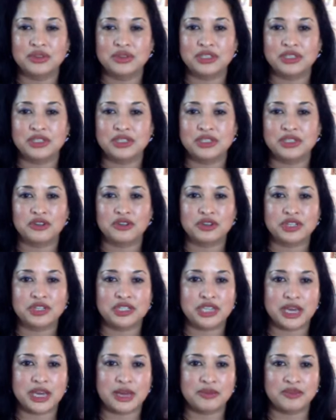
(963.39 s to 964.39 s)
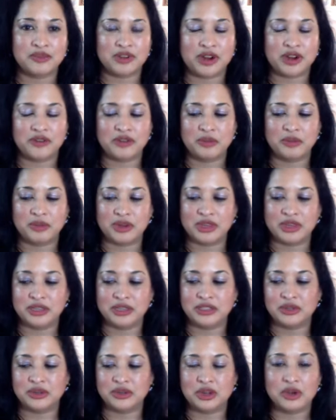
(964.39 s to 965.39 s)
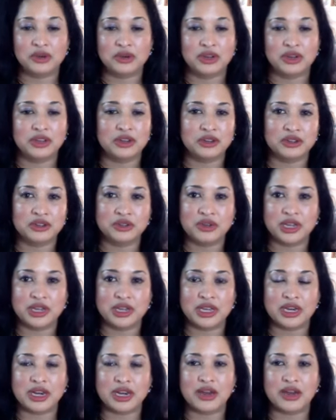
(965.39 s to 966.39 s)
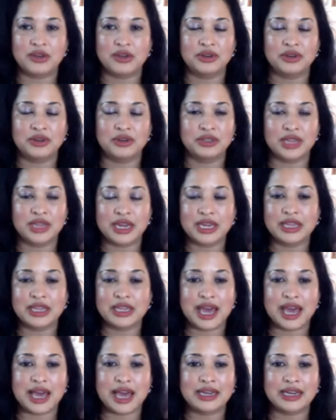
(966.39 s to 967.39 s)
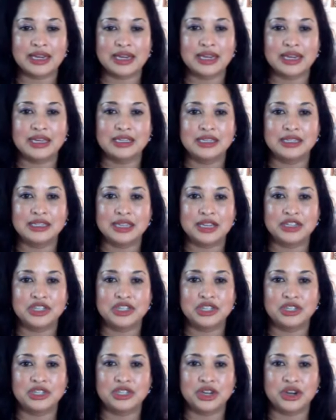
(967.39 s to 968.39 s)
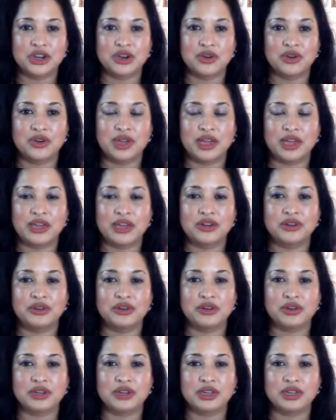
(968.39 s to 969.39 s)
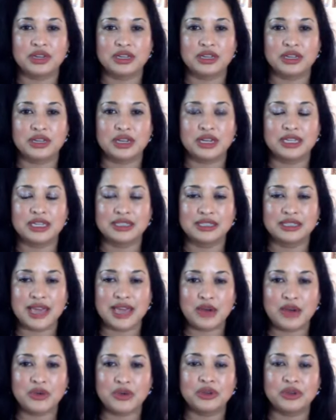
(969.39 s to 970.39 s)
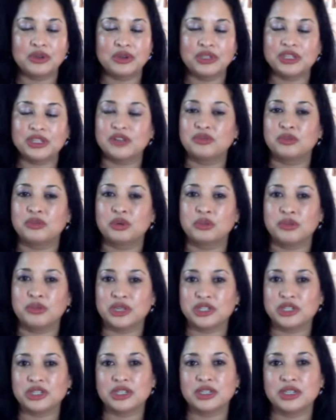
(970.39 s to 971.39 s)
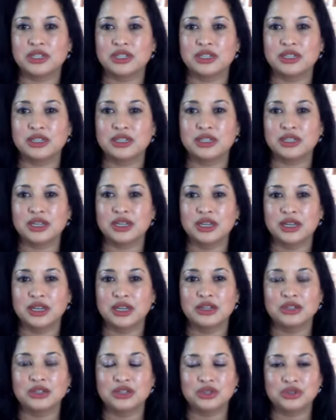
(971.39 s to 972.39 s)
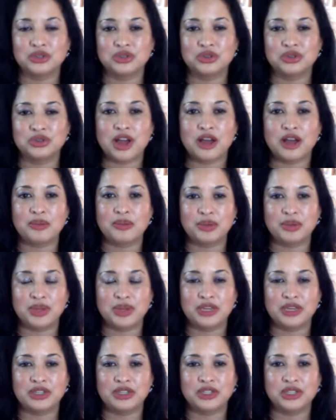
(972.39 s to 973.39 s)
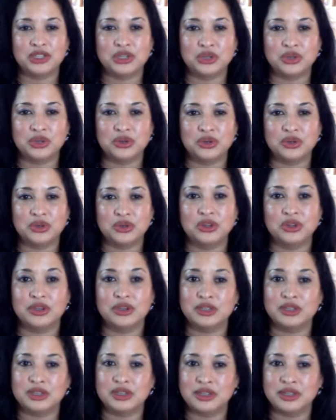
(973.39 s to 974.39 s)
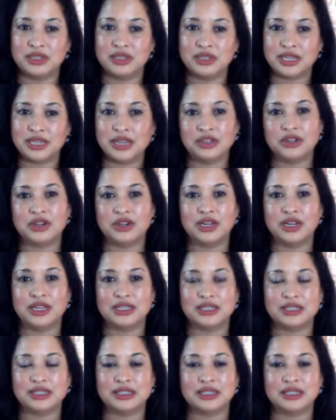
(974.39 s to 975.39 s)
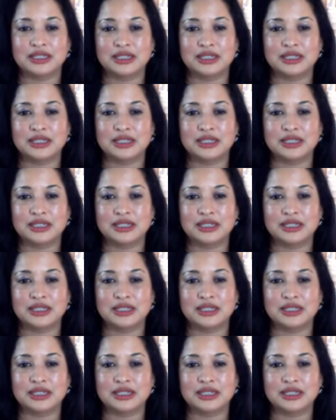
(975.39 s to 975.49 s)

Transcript: This is the first step for everybody. So Noah, you're doing it now. You're letting that tension go, and you're allowing yourself permission to drop into the tenderness.